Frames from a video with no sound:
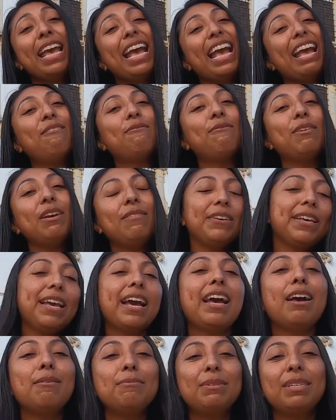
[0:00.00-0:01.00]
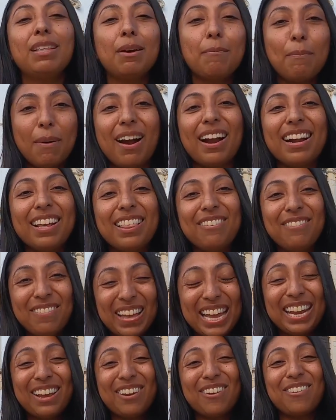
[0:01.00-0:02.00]
And we've come to the part of the
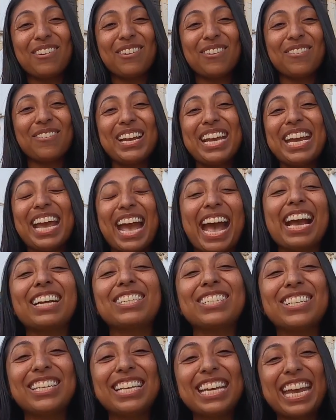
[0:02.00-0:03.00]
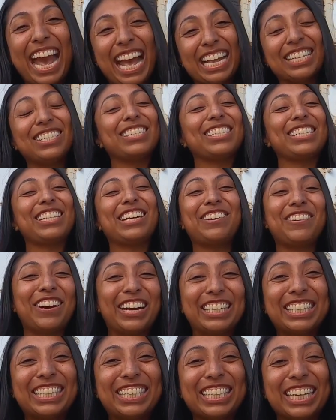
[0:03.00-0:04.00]
video where we actually answer the
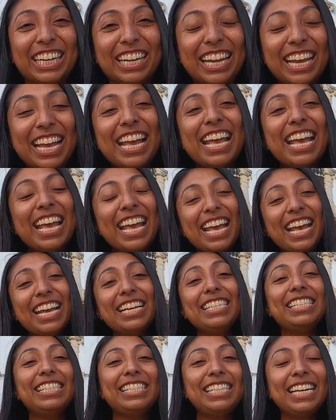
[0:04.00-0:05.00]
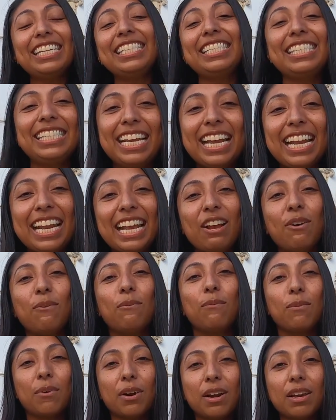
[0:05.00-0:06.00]
question, is this city
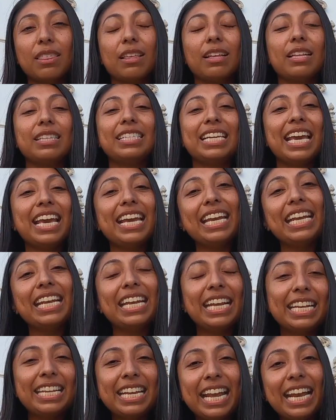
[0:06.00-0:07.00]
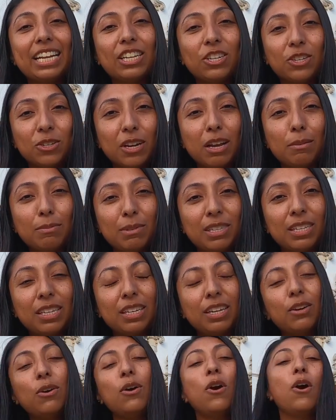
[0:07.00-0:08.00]
worth taking a day trip
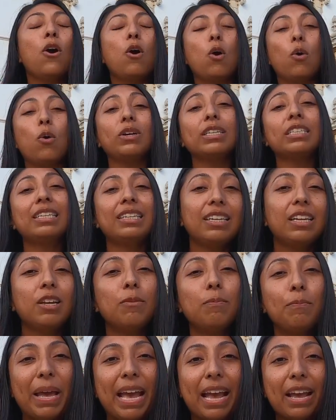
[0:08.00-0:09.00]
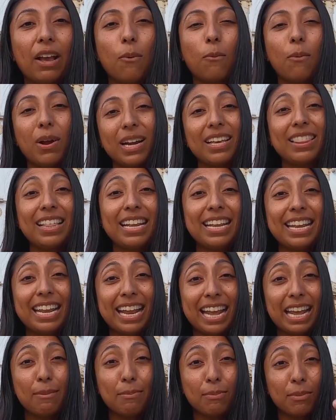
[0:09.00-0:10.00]
to, or should you pick one of the
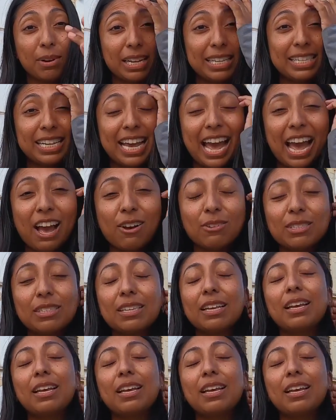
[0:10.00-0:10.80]
neighboring towns?